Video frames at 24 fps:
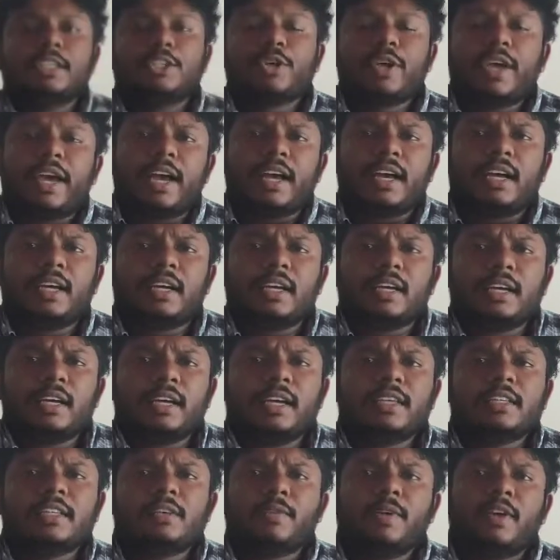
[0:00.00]
So yeah,
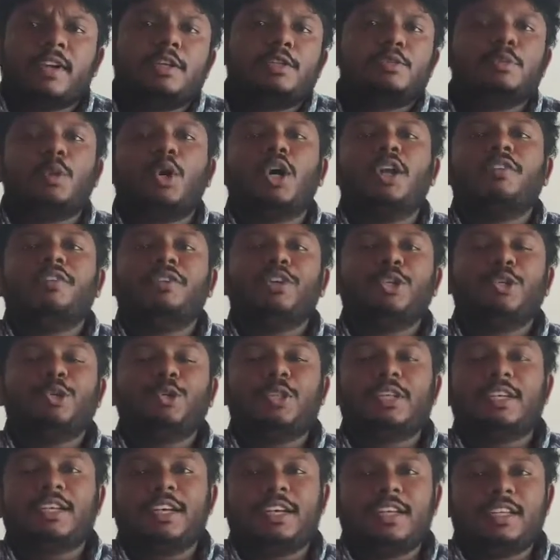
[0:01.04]
it's a very small video
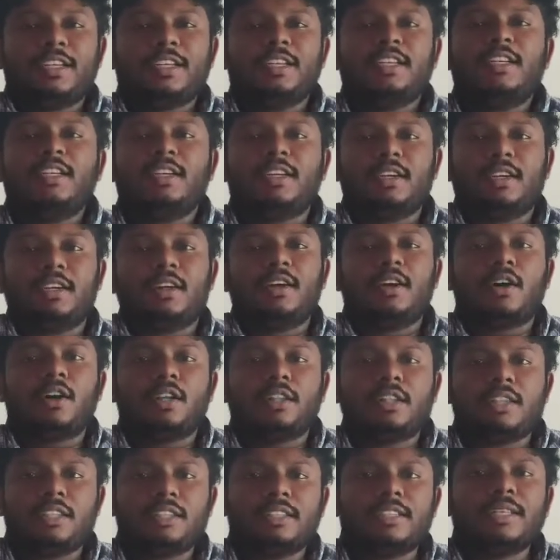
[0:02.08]
that I did
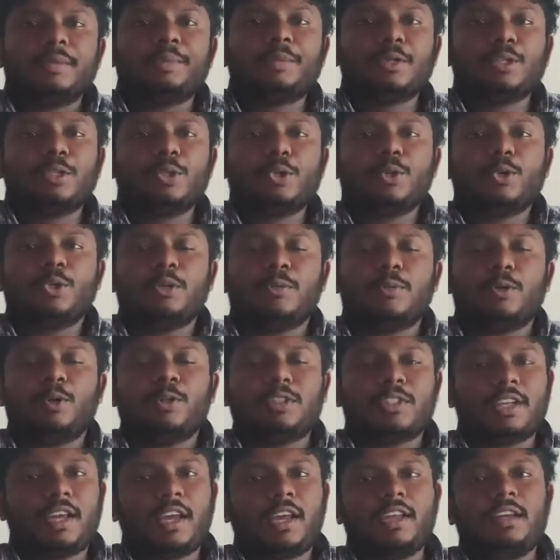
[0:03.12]
on this episode about
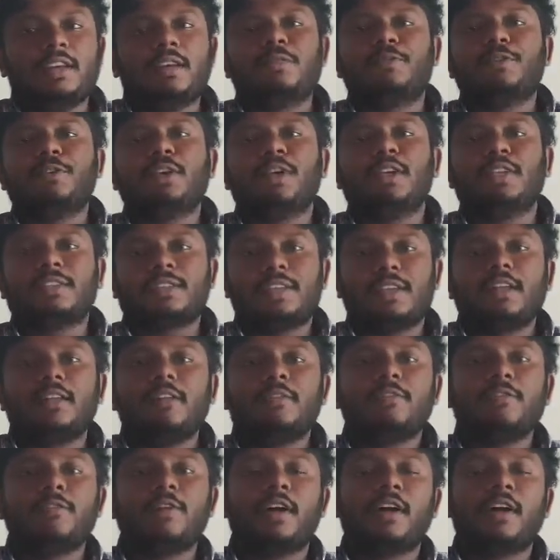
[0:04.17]
standing up for yourself.